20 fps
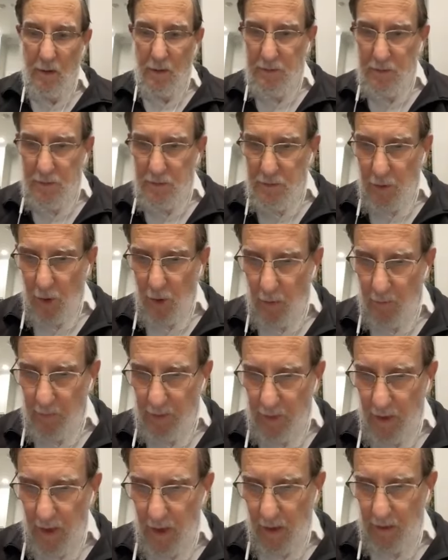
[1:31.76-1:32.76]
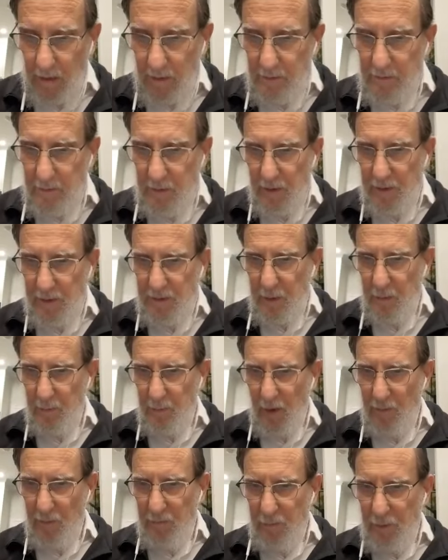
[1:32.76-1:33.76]
This is so because, as the
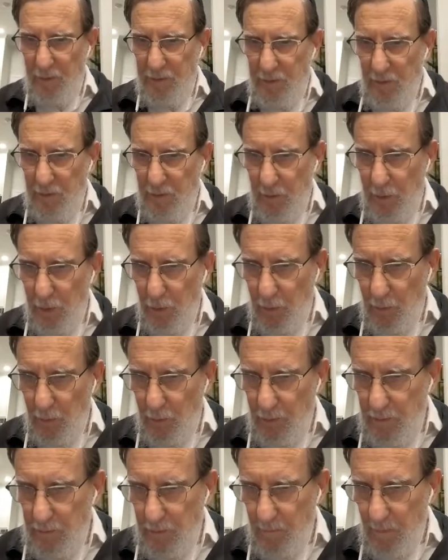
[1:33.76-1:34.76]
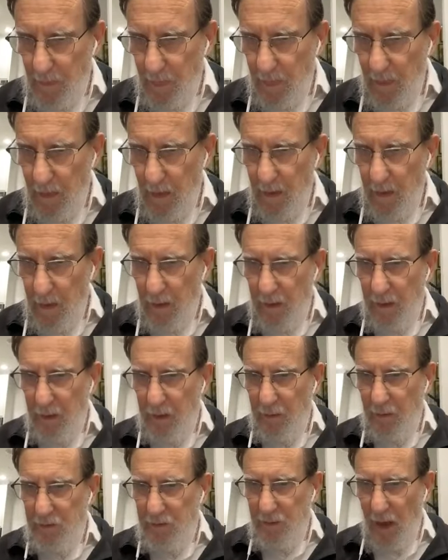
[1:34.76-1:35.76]
above verse concludes, he
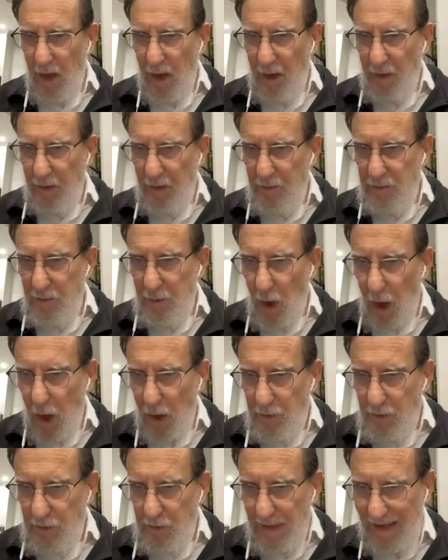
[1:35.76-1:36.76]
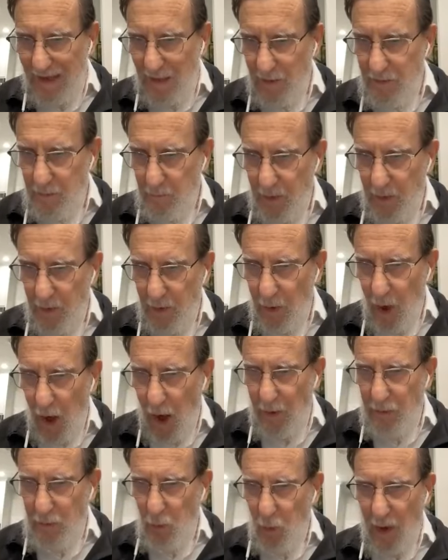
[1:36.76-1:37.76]
desires God's his, meaning
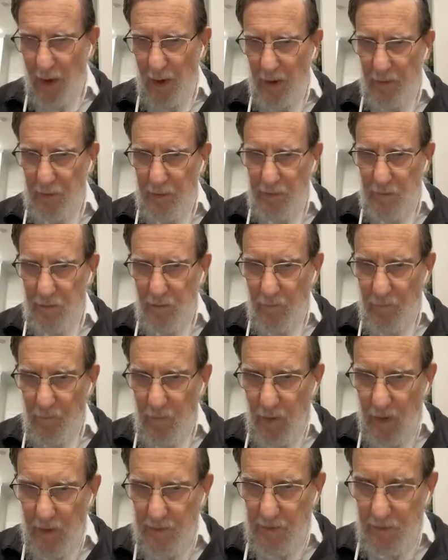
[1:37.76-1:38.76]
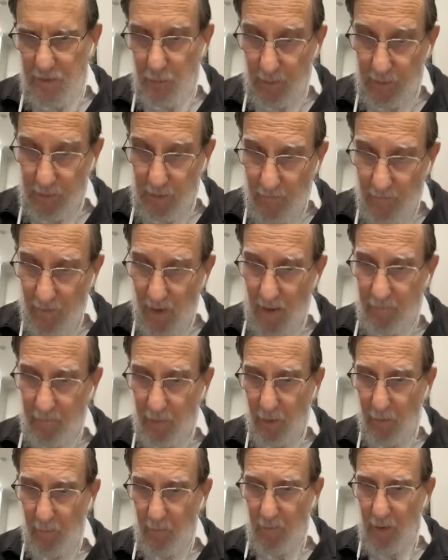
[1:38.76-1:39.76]
God's ways, as is written of
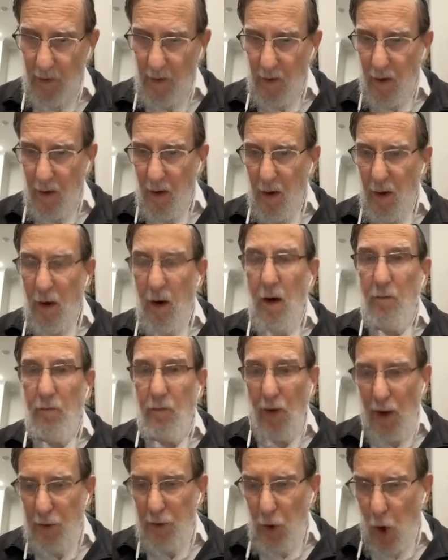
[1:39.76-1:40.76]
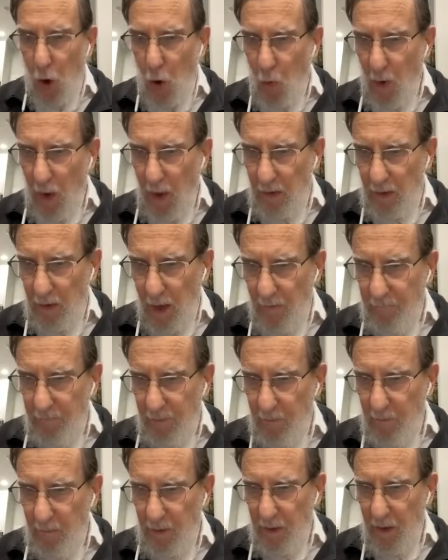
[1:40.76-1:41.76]
Abraham. For I know and love
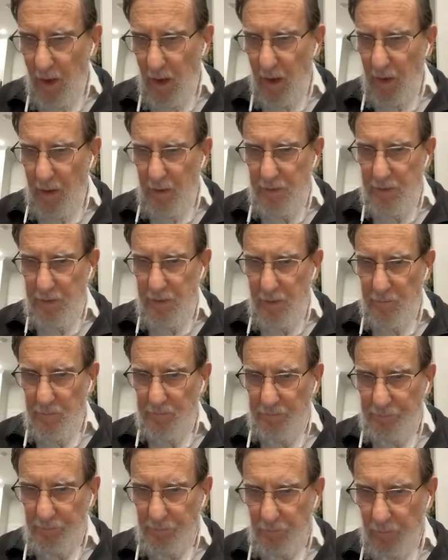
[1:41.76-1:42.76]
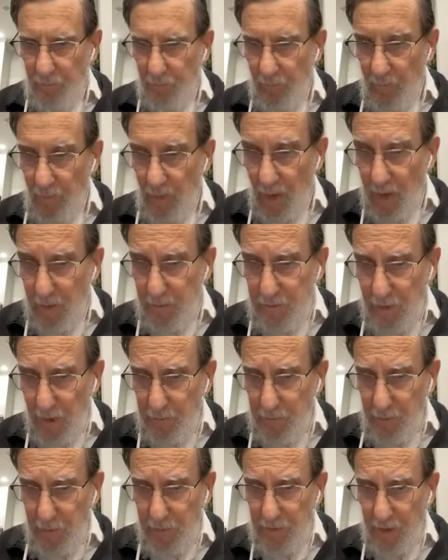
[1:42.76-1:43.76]
him because,
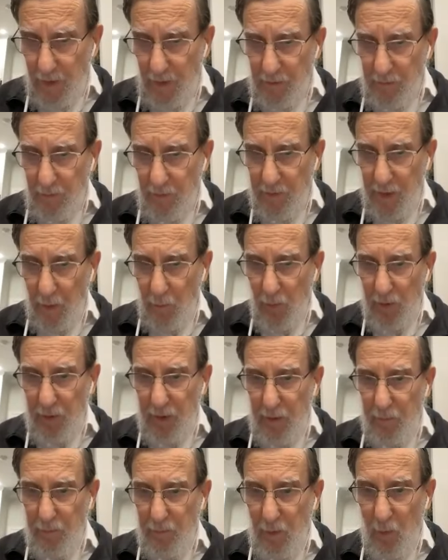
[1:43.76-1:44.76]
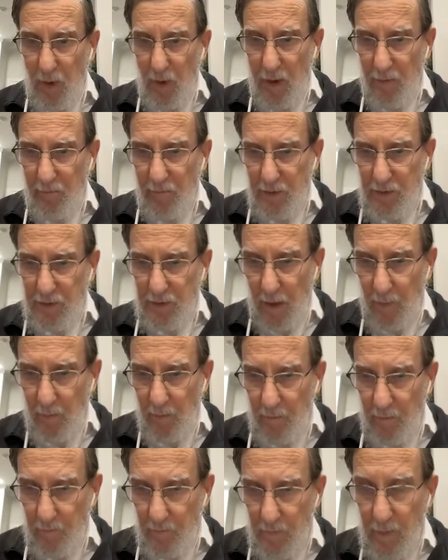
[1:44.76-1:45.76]
etc., etc. They will keep the way of
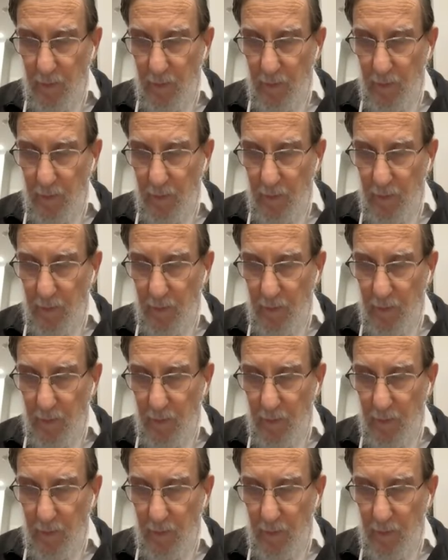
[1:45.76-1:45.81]
Hashem.